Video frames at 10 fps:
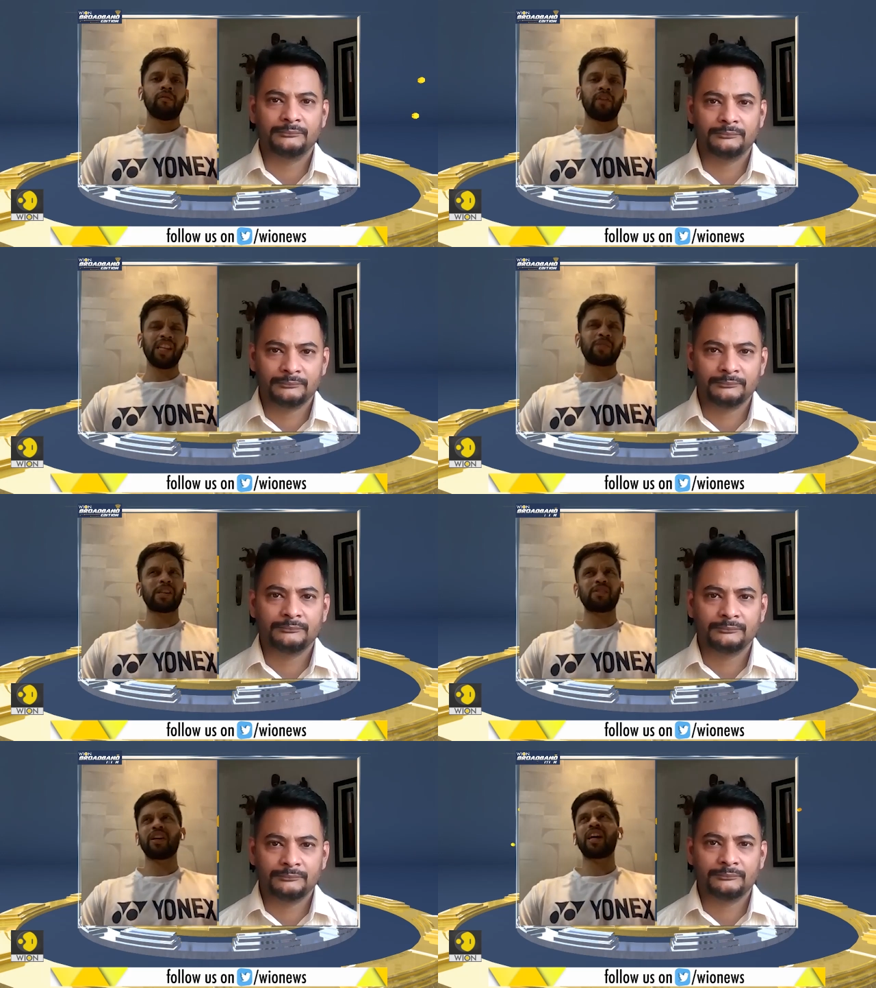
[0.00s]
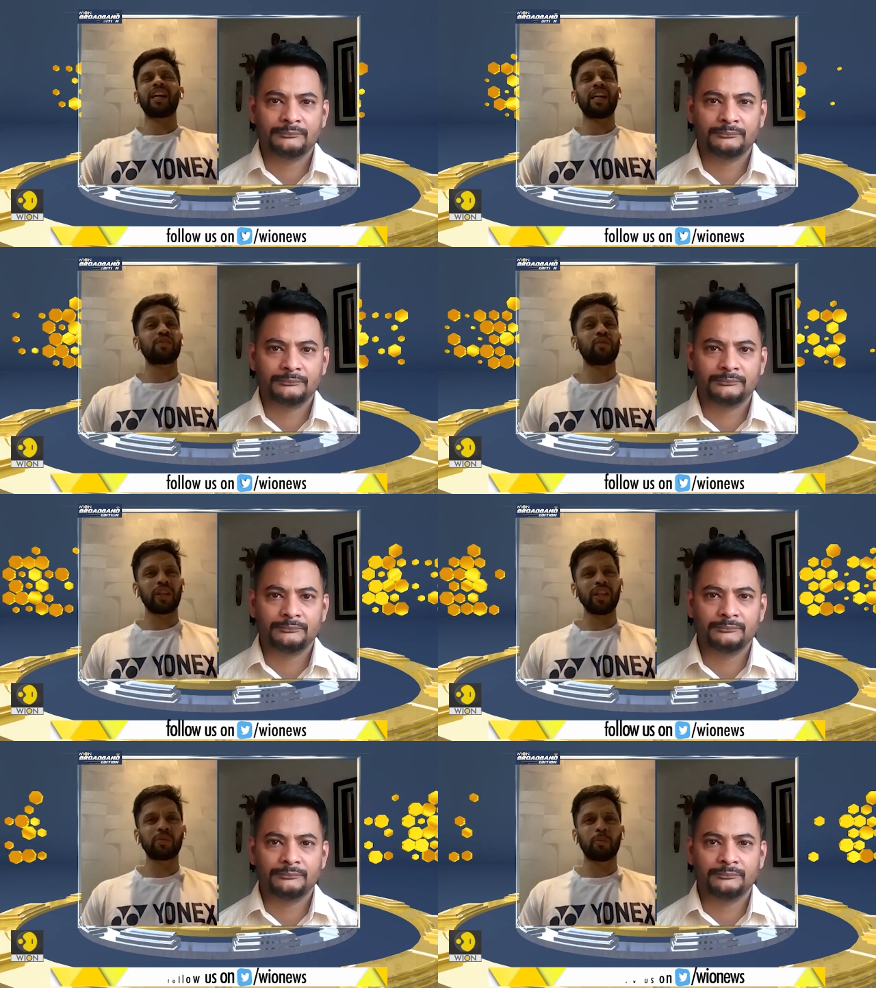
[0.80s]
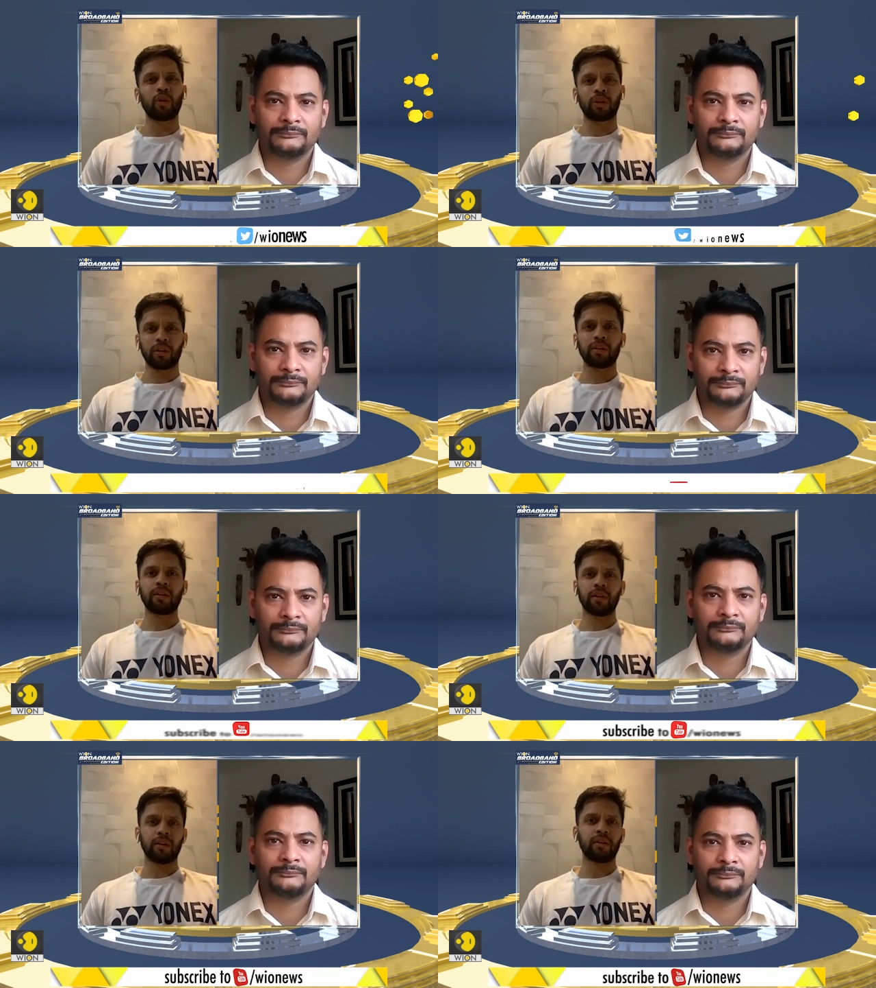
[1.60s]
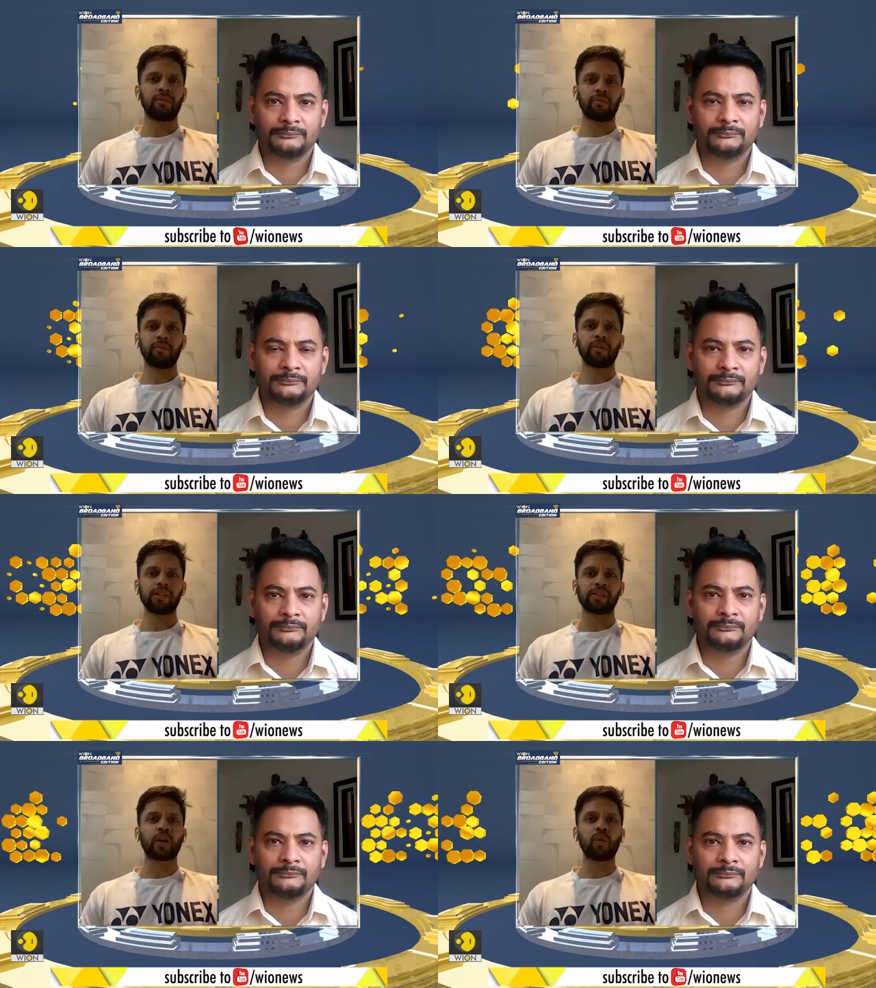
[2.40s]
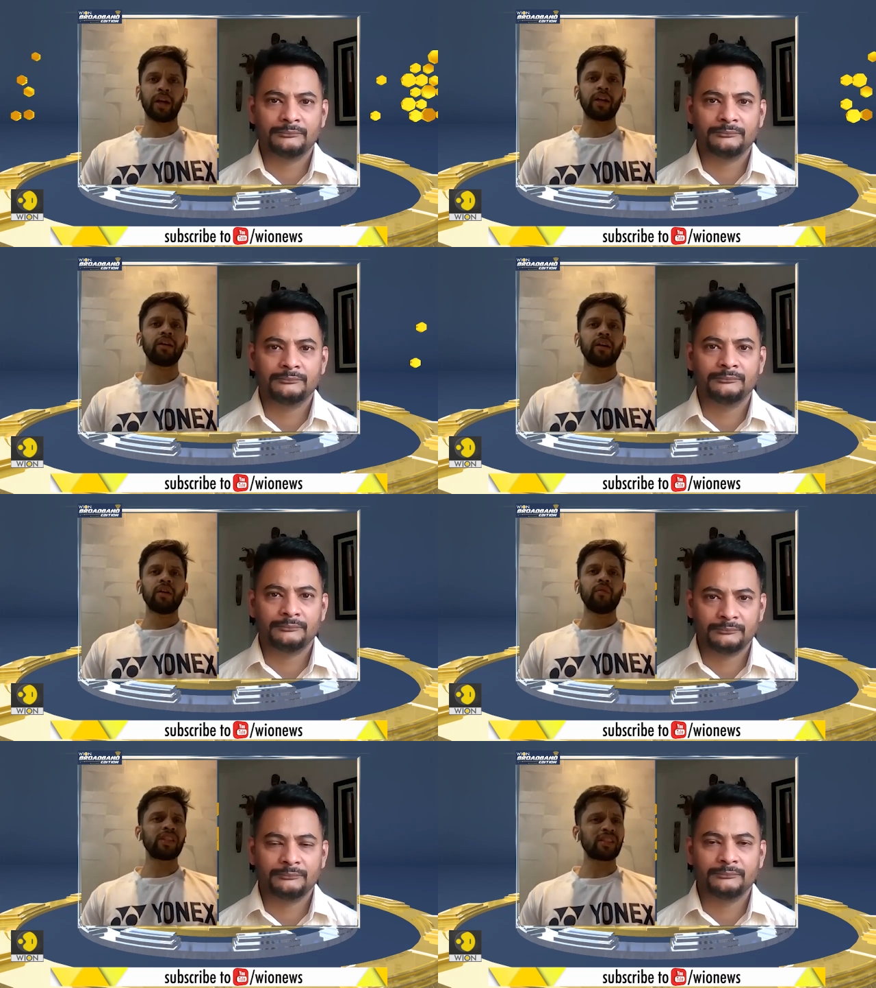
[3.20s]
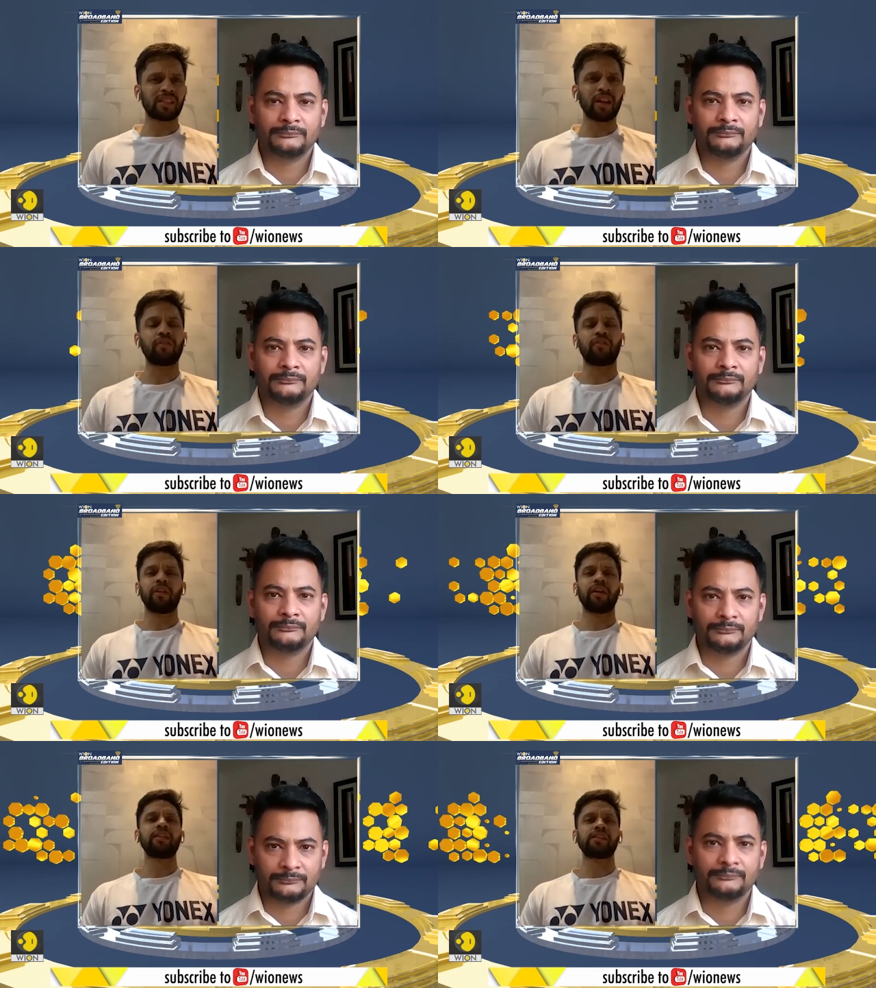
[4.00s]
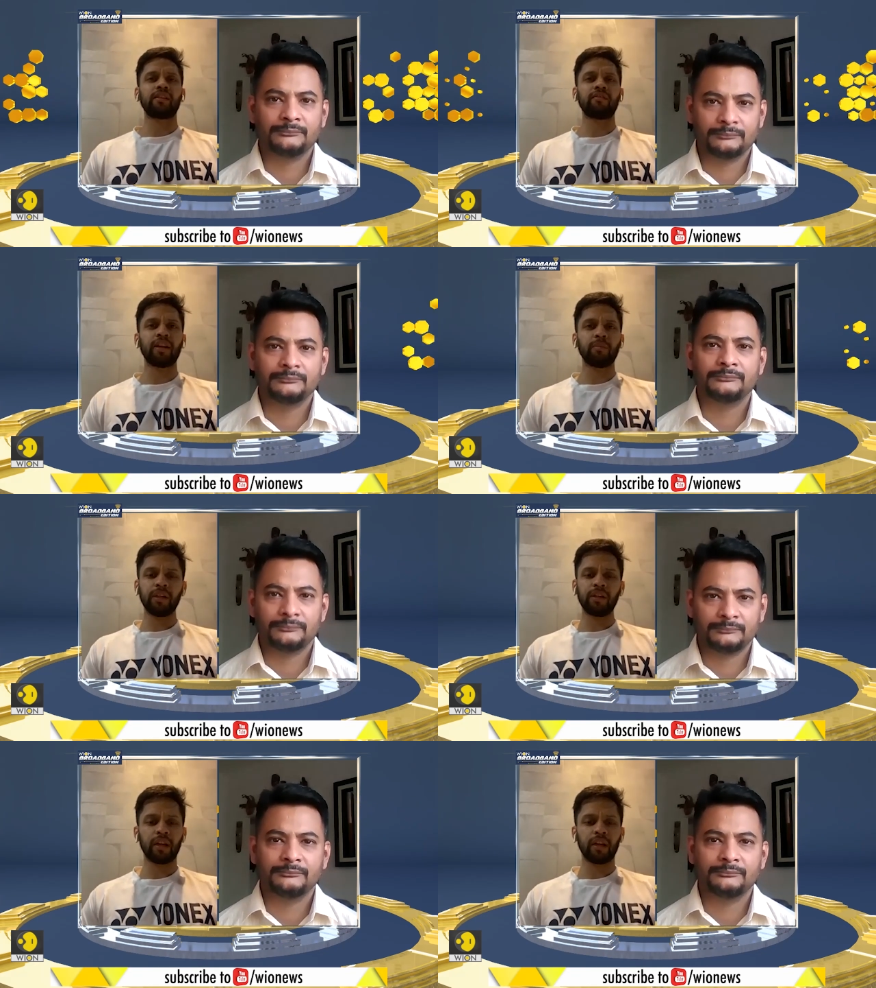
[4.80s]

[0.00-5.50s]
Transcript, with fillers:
Speaker 1: very specific guidelines for each sport um, is required which is tough in this environment